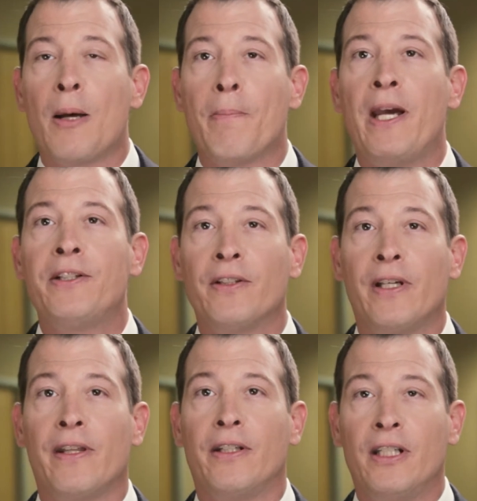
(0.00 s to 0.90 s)

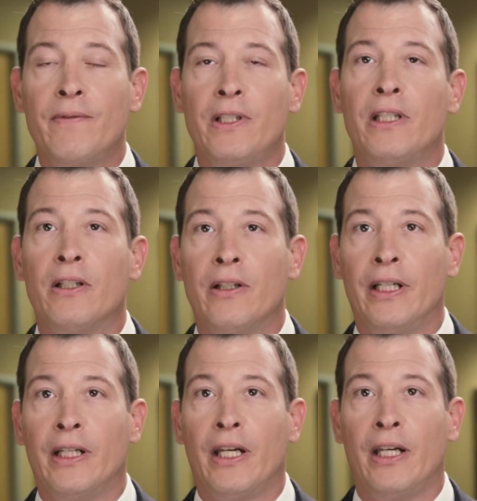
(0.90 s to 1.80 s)
Basically, the DMV
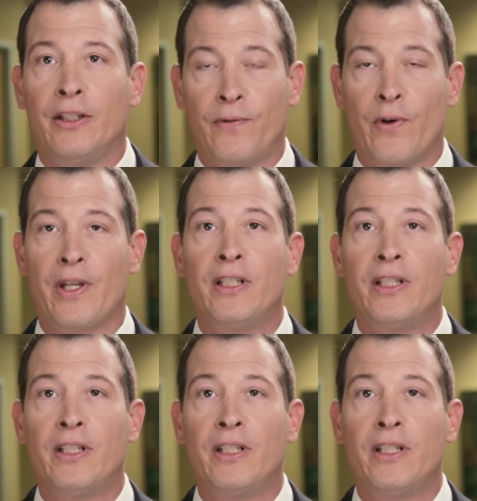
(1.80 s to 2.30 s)
hearing is for the